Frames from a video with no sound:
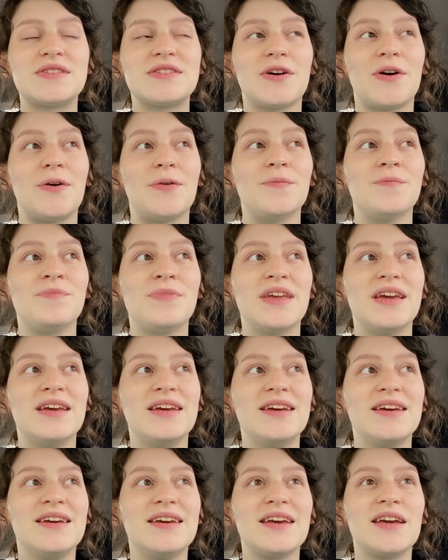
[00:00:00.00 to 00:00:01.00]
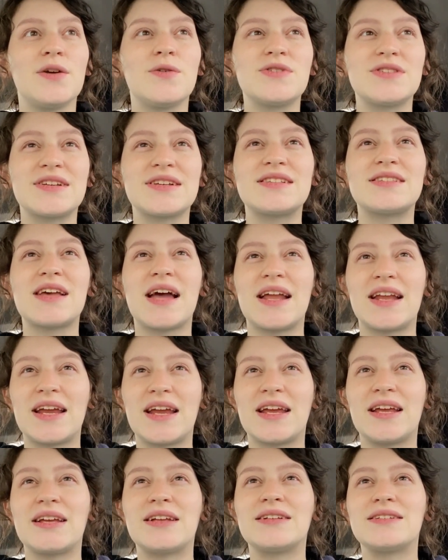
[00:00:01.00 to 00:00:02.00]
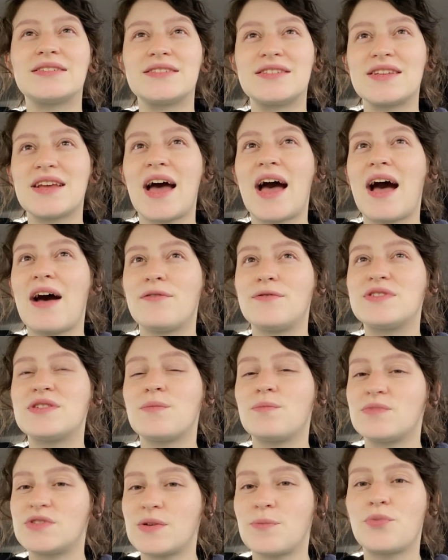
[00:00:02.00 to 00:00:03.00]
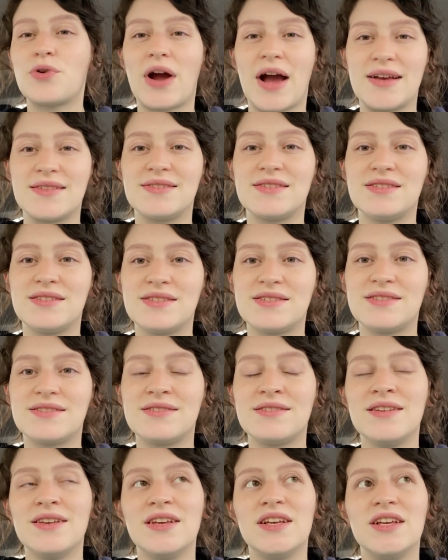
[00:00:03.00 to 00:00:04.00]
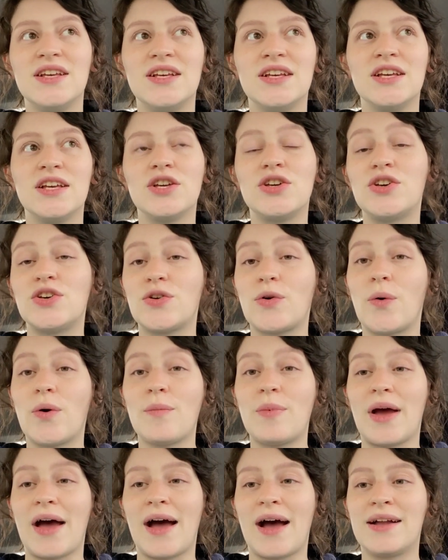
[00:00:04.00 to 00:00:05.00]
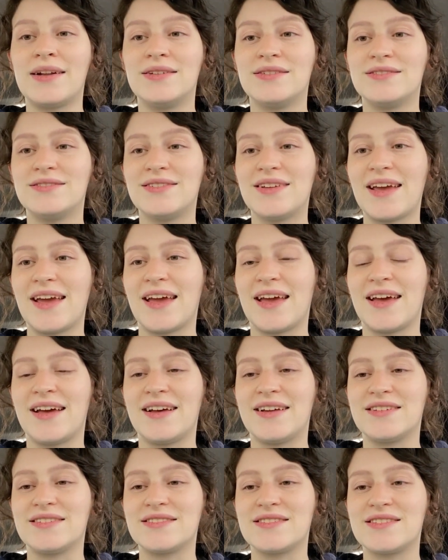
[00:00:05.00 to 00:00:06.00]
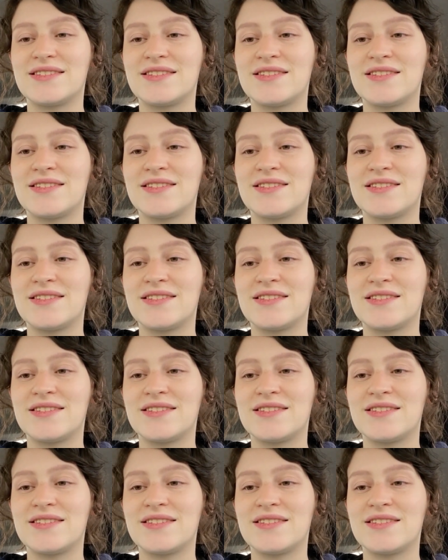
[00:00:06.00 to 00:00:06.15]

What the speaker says: So it was exciting to have some surprises, good or bad, and